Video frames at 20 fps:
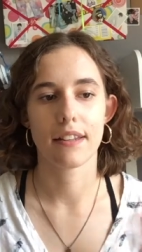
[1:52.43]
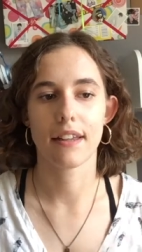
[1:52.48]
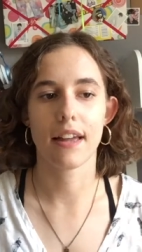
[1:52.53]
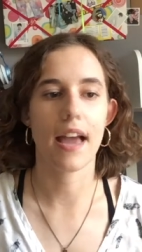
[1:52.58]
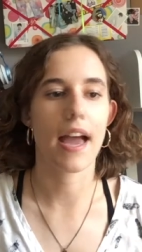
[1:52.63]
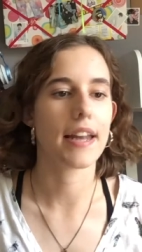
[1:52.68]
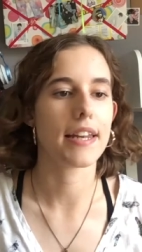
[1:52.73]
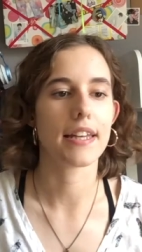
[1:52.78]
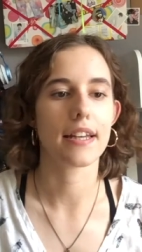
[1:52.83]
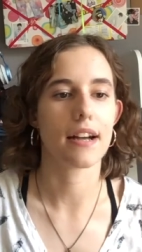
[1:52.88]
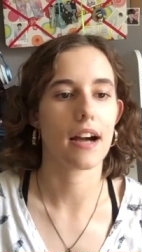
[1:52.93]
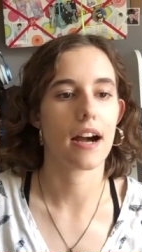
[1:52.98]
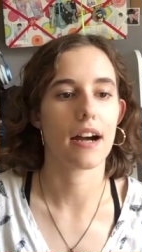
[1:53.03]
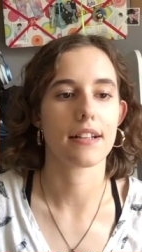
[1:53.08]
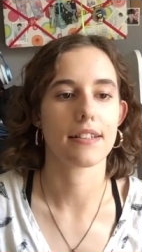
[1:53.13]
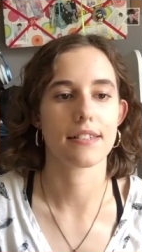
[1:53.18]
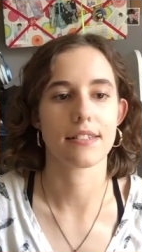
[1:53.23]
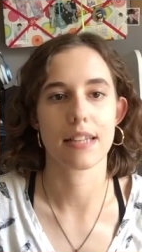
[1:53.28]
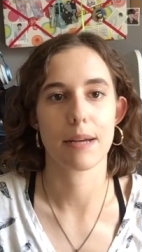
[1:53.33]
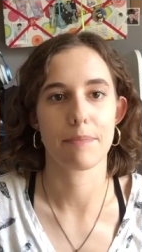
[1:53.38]
any
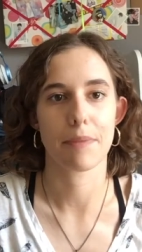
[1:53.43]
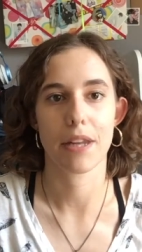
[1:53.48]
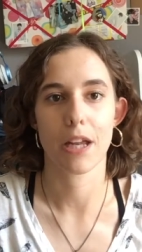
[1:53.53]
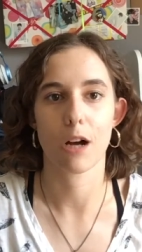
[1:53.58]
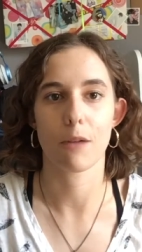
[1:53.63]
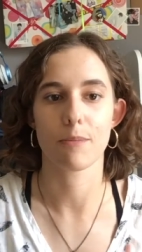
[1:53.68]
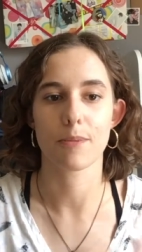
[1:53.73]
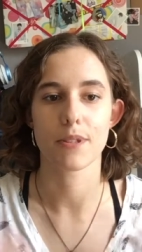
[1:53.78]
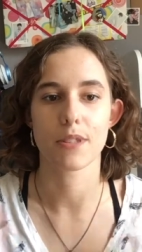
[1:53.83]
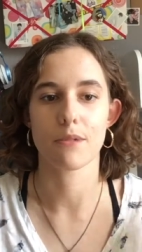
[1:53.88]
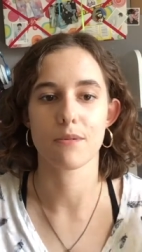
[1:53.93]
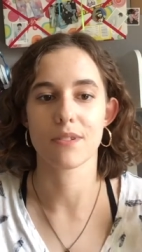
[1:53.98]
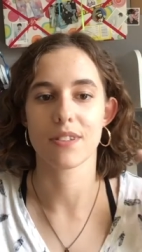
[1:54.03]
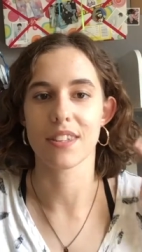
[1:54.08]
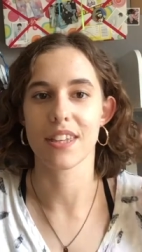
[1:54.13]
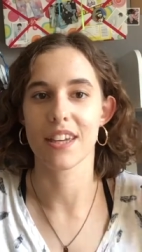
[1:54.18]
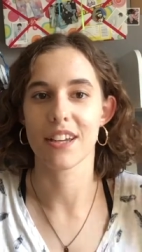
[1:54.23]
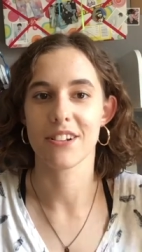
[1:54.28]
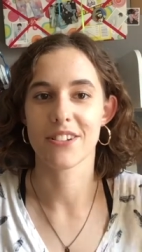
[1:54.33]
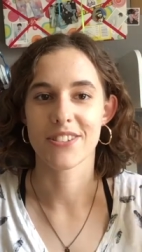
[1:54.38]
concept that helps those
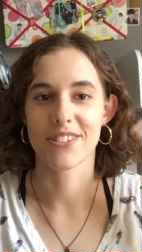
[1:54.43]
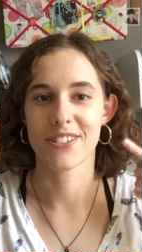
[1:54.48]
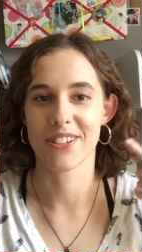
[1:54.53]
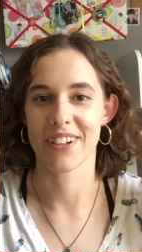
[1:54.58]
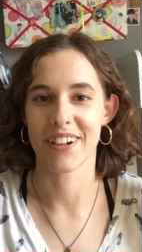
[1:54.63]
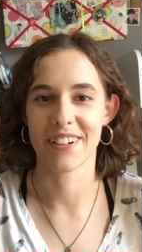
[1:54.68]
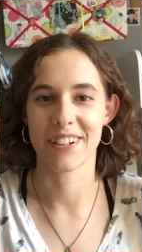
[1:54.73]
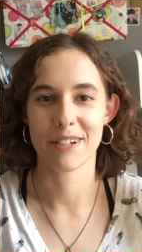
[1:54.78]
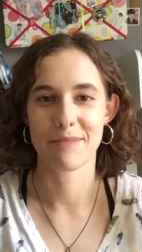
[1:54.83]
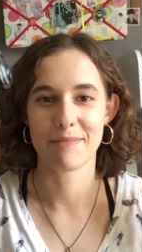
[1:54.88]
gears turn in your